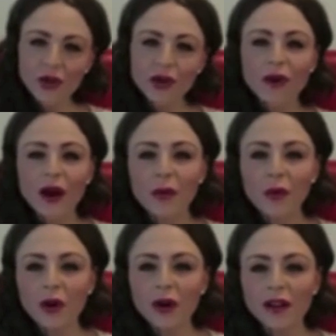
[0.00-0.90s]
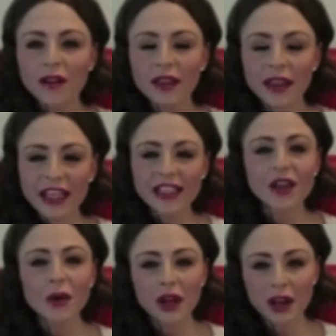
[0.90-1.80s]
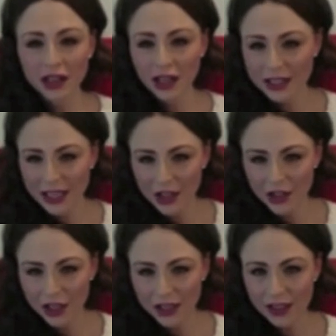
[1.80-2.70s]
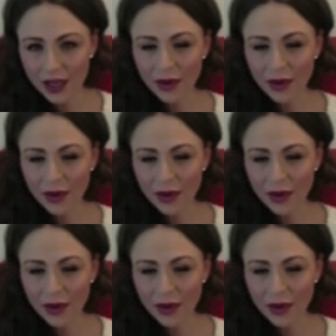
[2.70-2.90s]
underground world that's going on in Los Angeles.